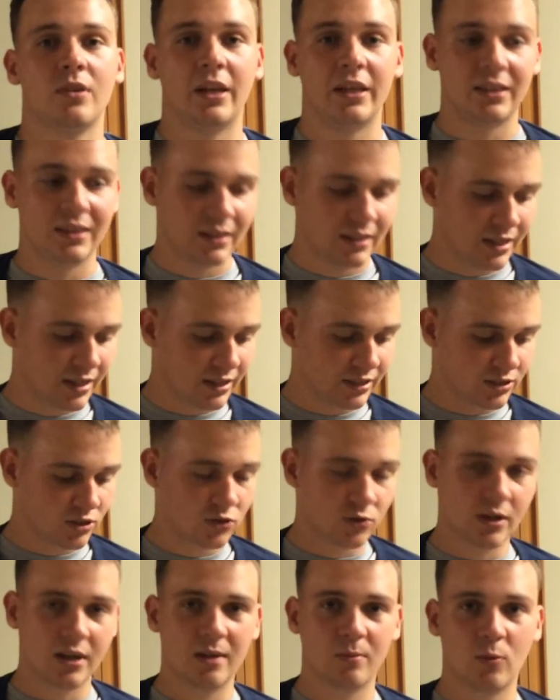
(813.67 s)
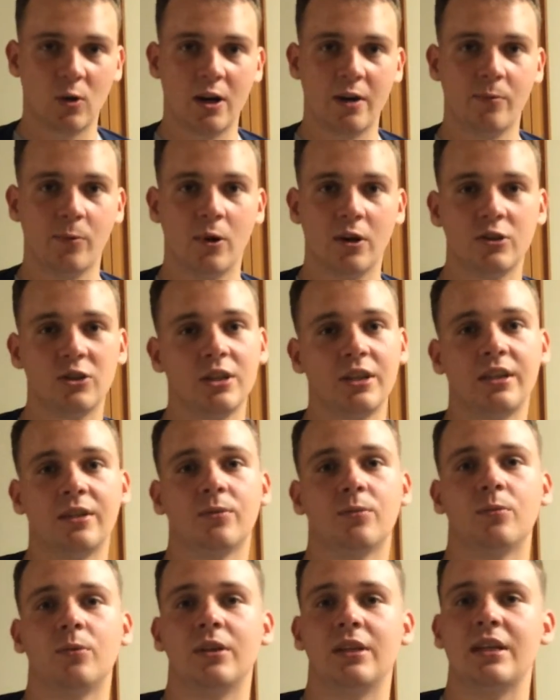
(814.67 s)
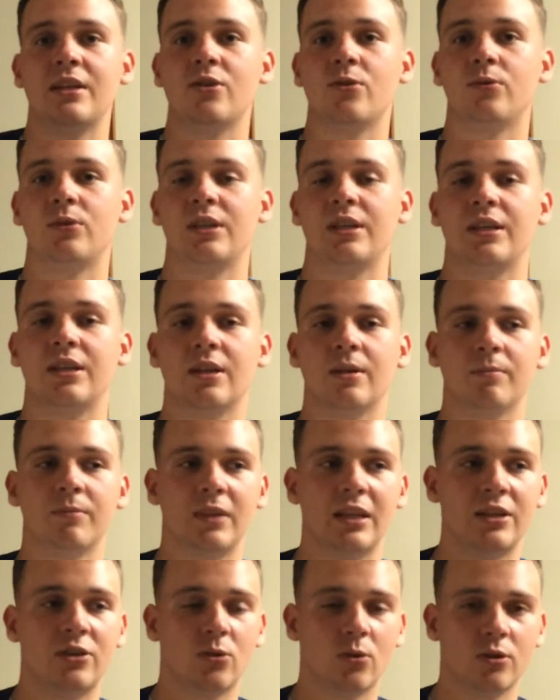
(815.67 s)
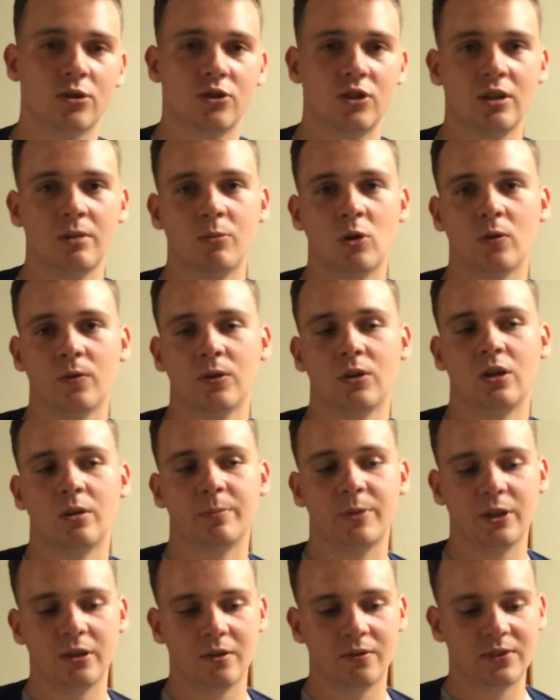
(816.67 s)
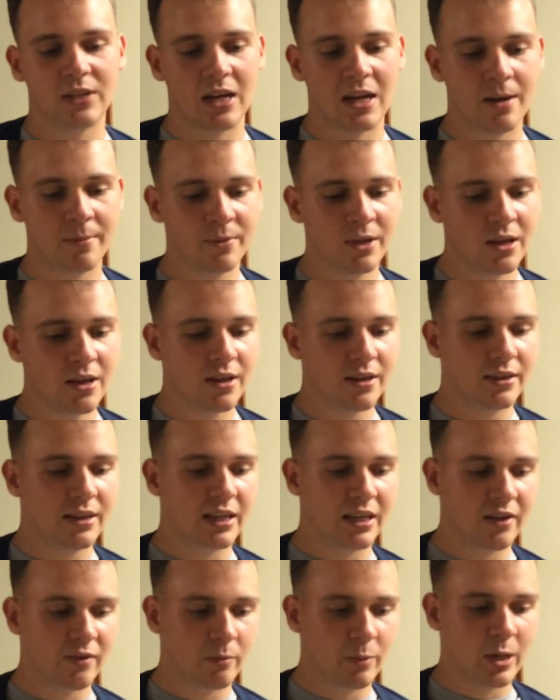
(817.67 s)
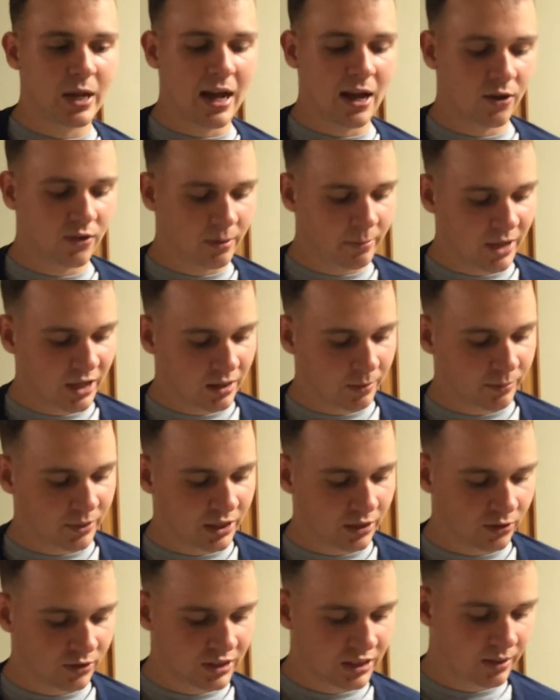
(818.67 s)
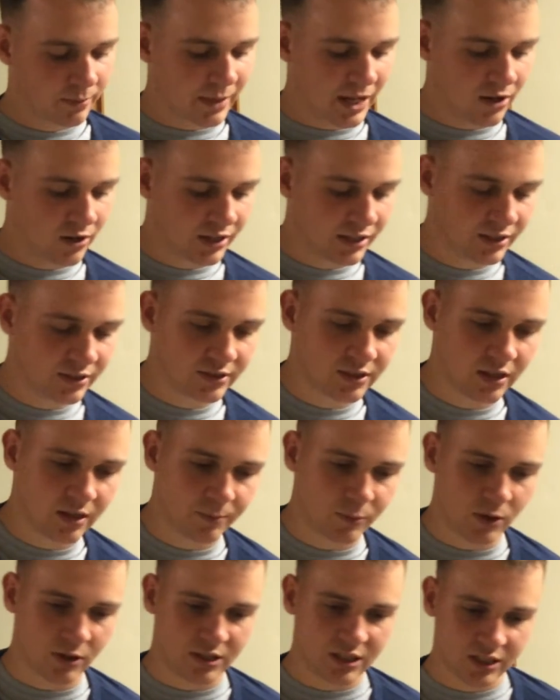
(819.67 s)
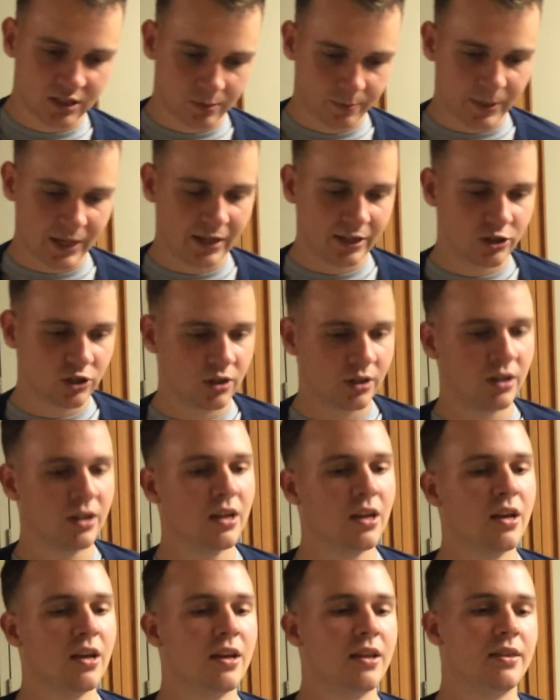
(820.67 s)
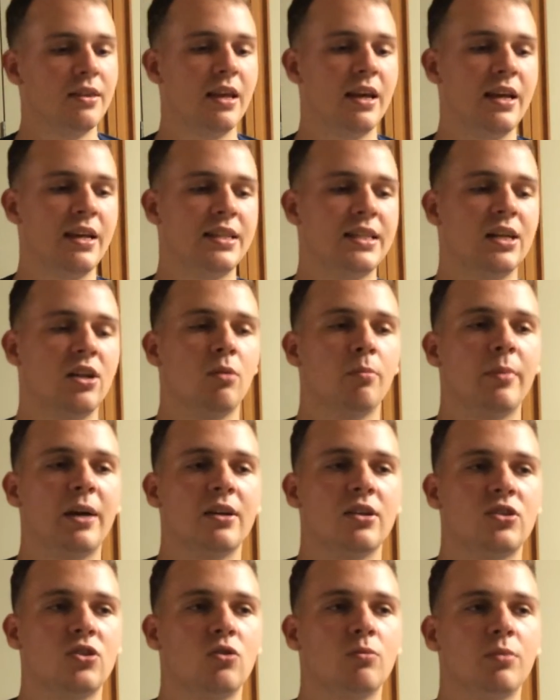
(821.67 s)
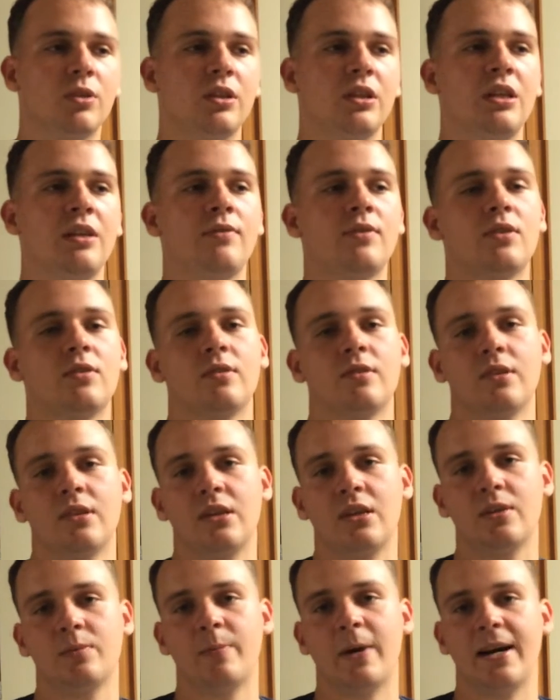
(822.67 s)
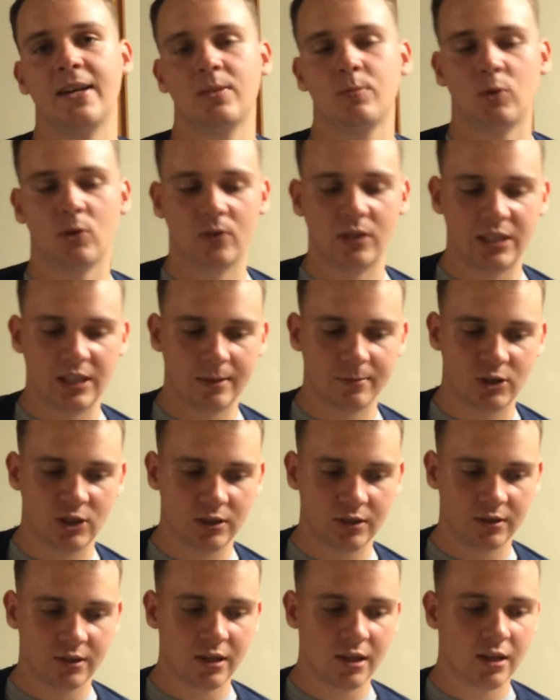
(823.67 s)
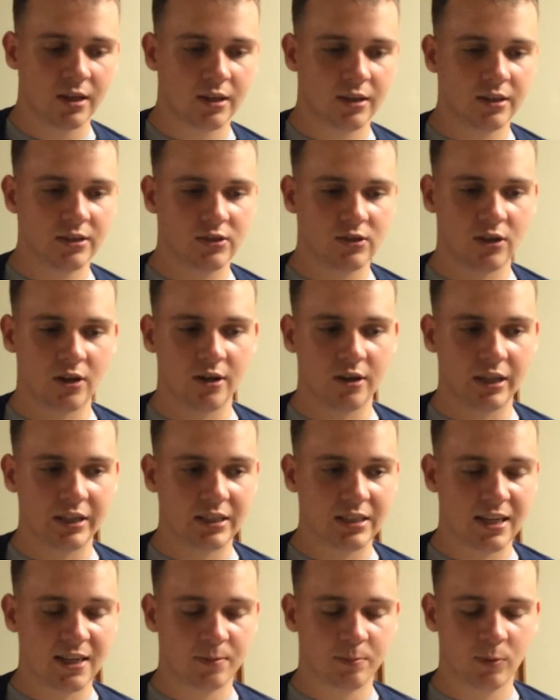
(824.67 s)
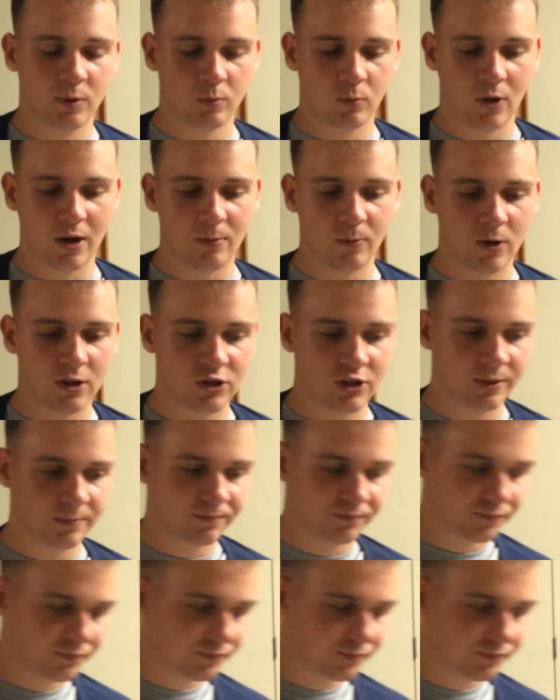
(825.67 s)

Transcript: Like, it is straight up brainwashing what they do to him. They torture him over a long period of time. They give him an out. They make him guilty about his participation. They tell him about his own beliefs, his possible redemption. This is all like textbook brainwashing.